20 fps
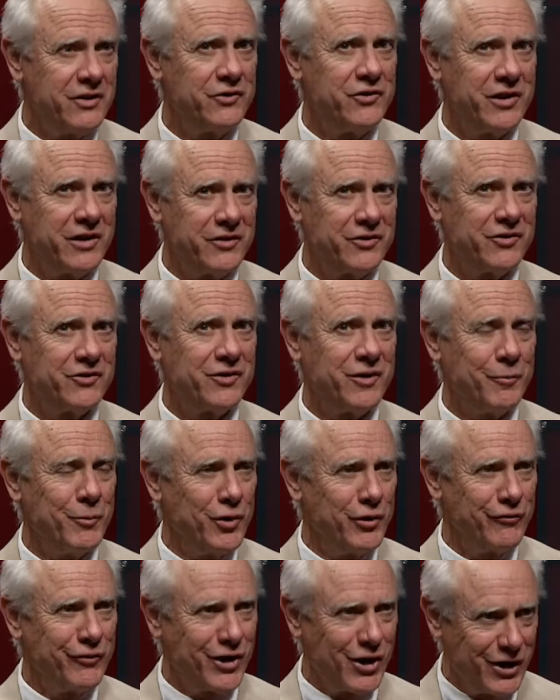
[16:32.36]
just to
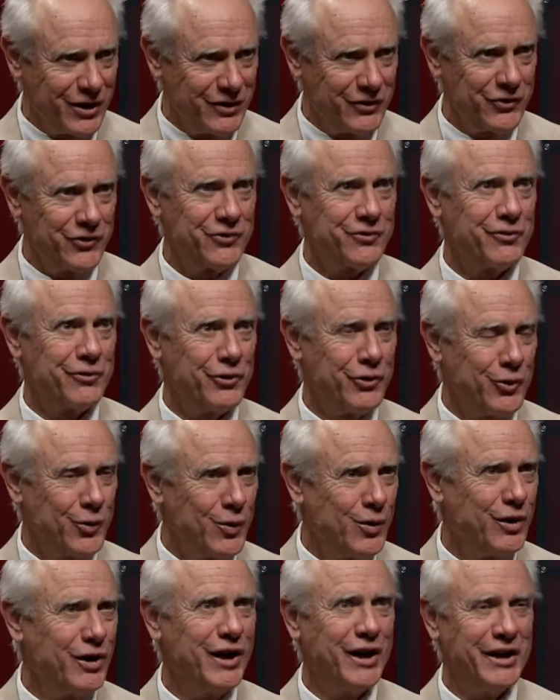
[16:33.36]
move cars through
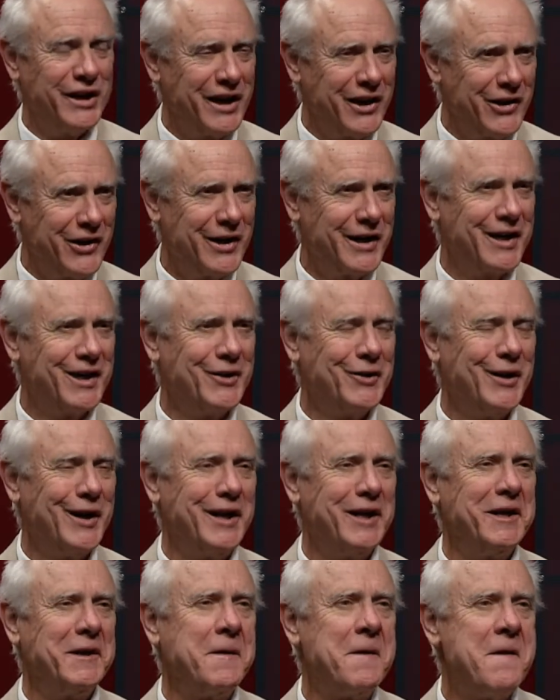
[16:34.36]
an area,
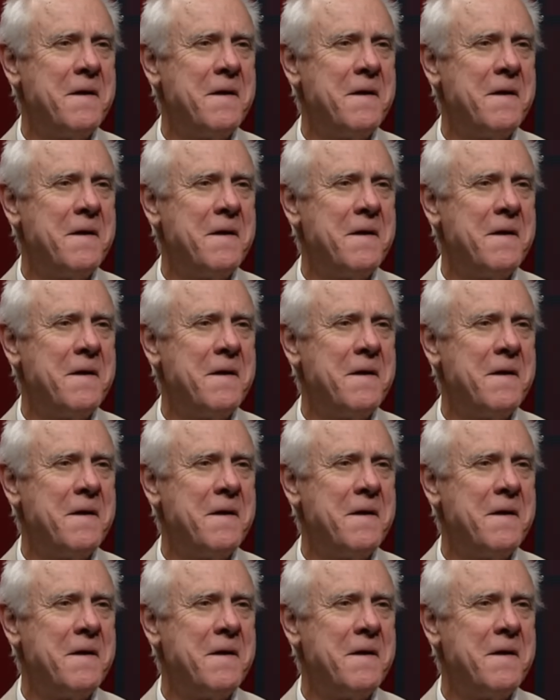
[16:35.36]
right?